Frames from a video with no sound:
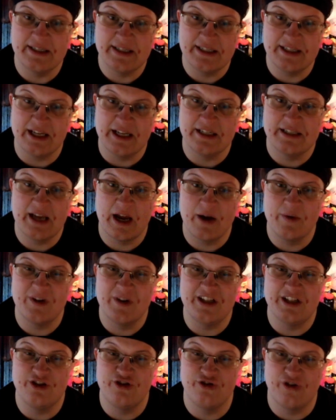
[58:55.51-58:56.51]
since I
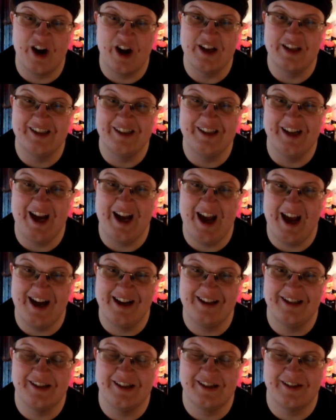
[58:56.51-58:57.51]
was dressed
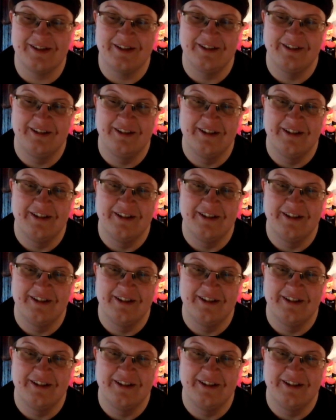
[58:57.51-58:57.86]
as